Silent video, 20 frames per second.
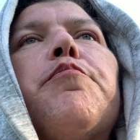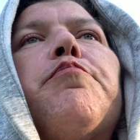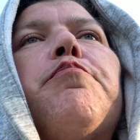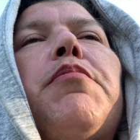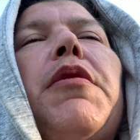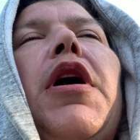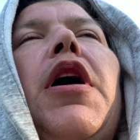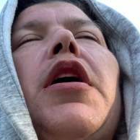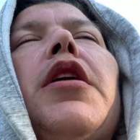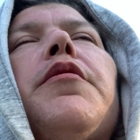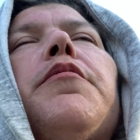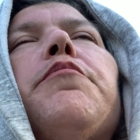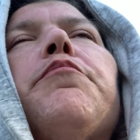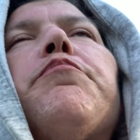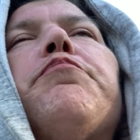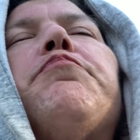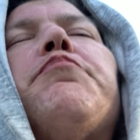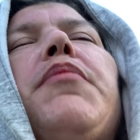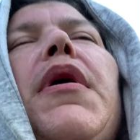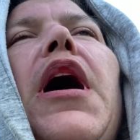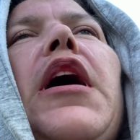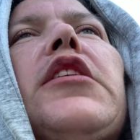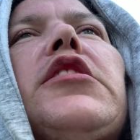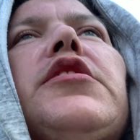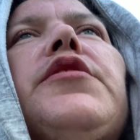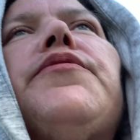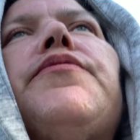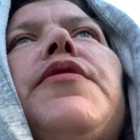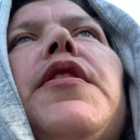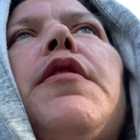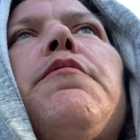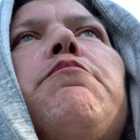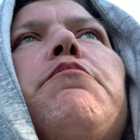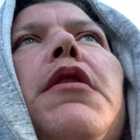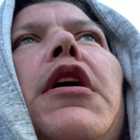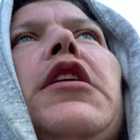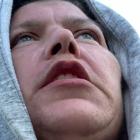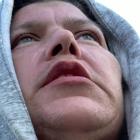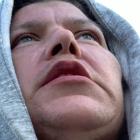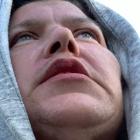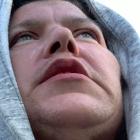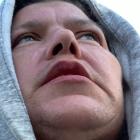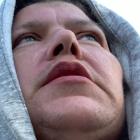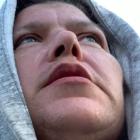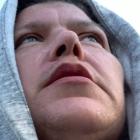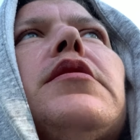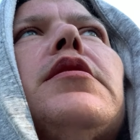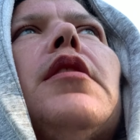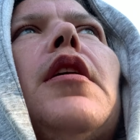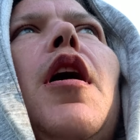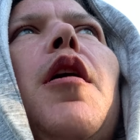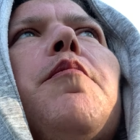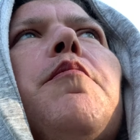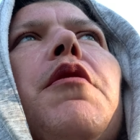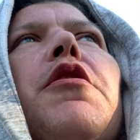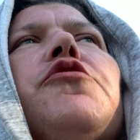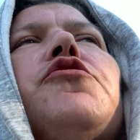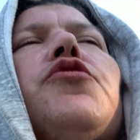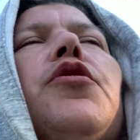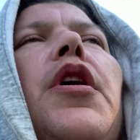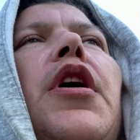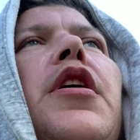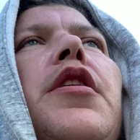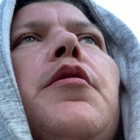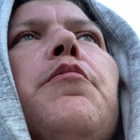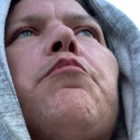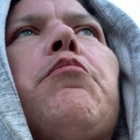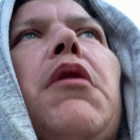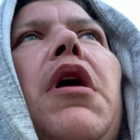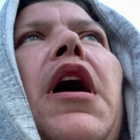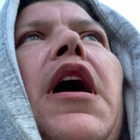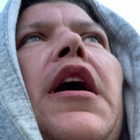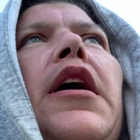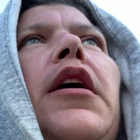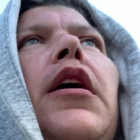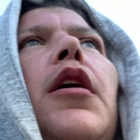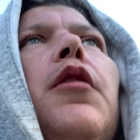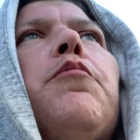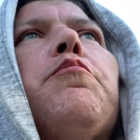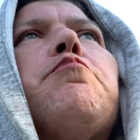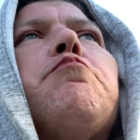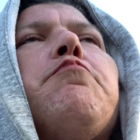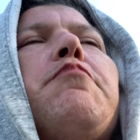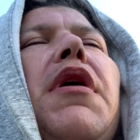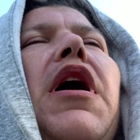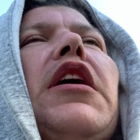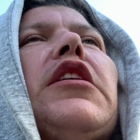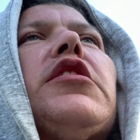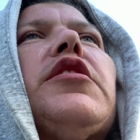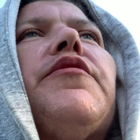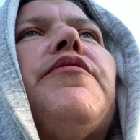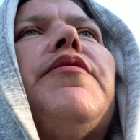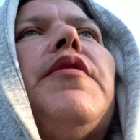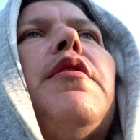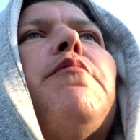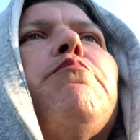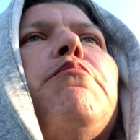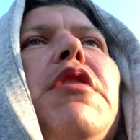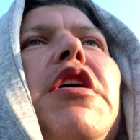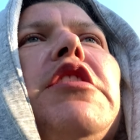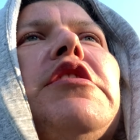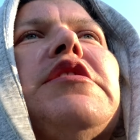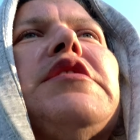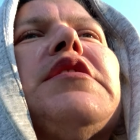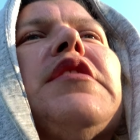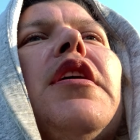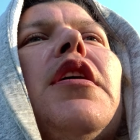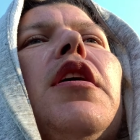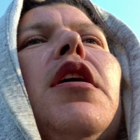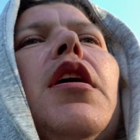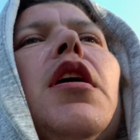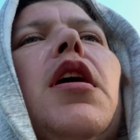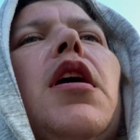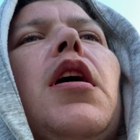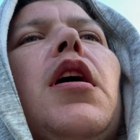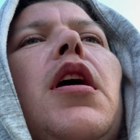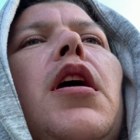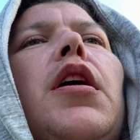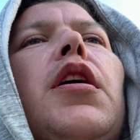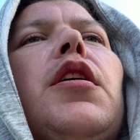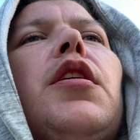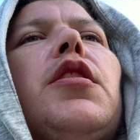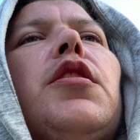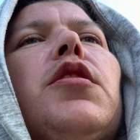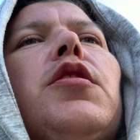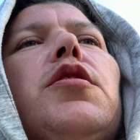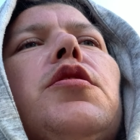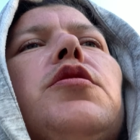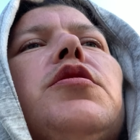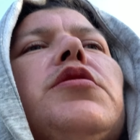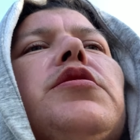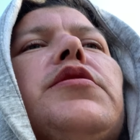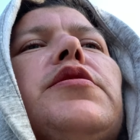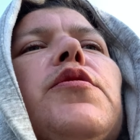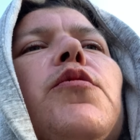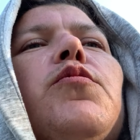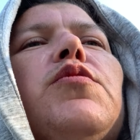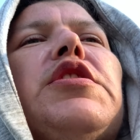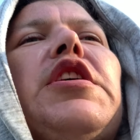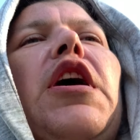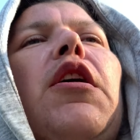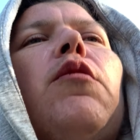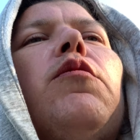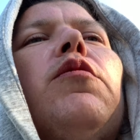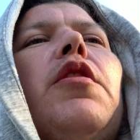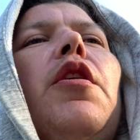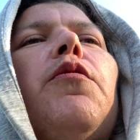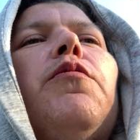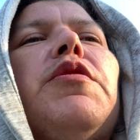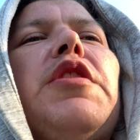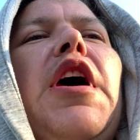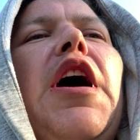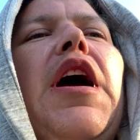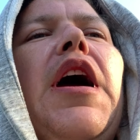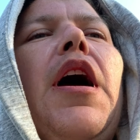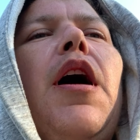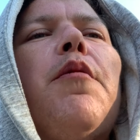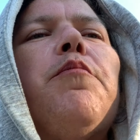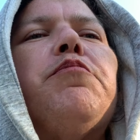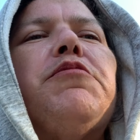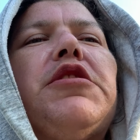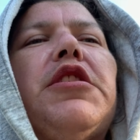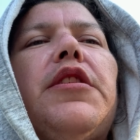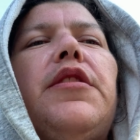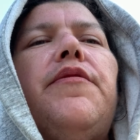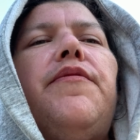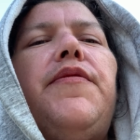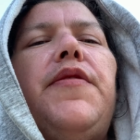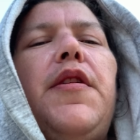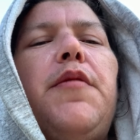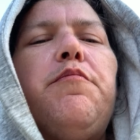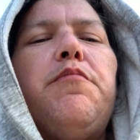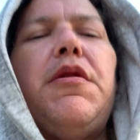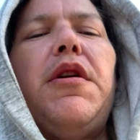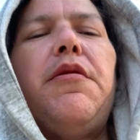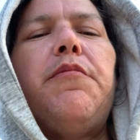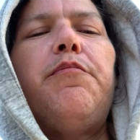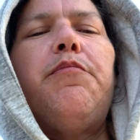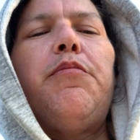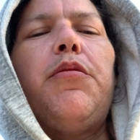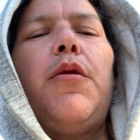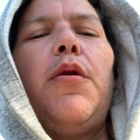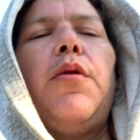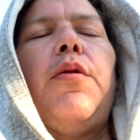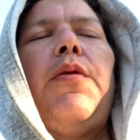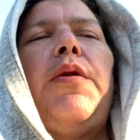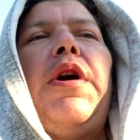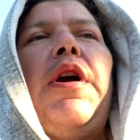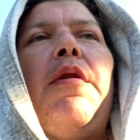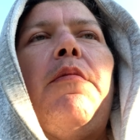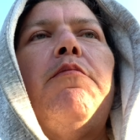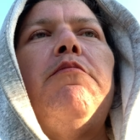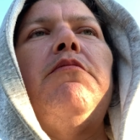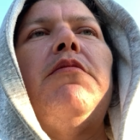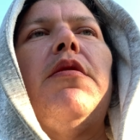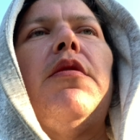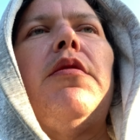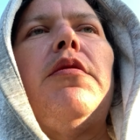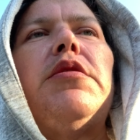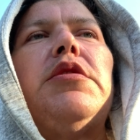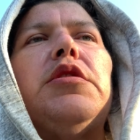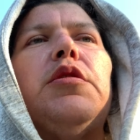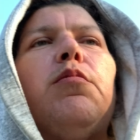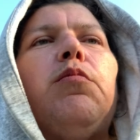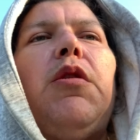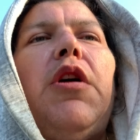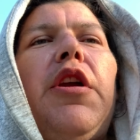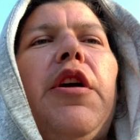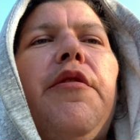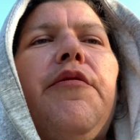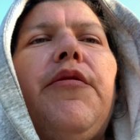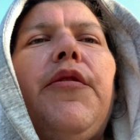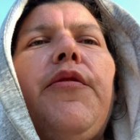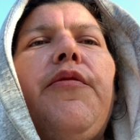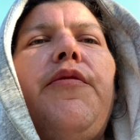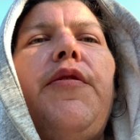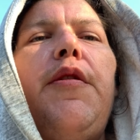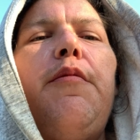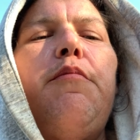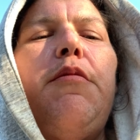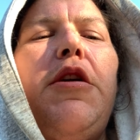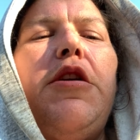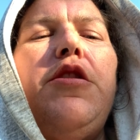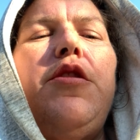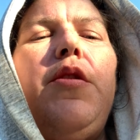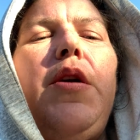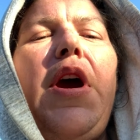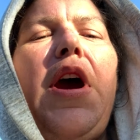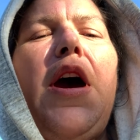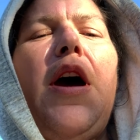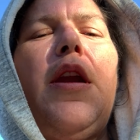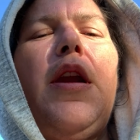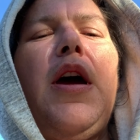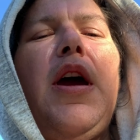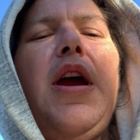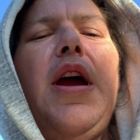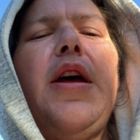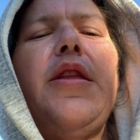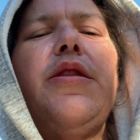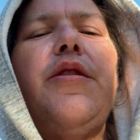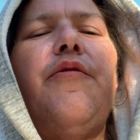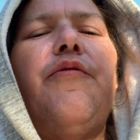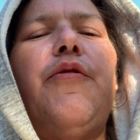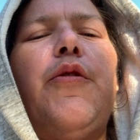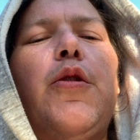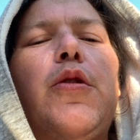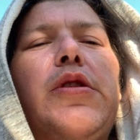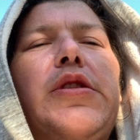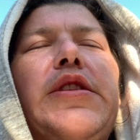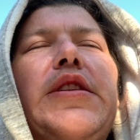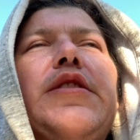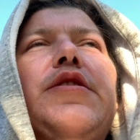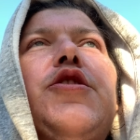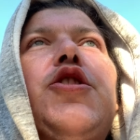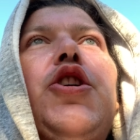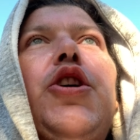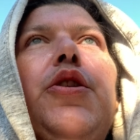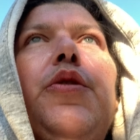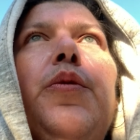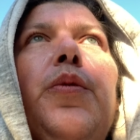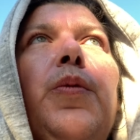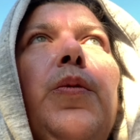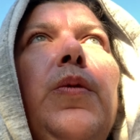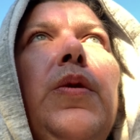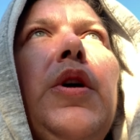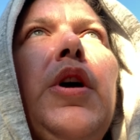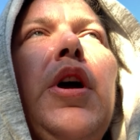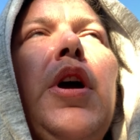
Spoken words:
But back to Fitbits. I'm not trying to brag. Back to Fitbits. So download the app to the Fitbit program, to whatever Fitbit you had. I had the Versa 2.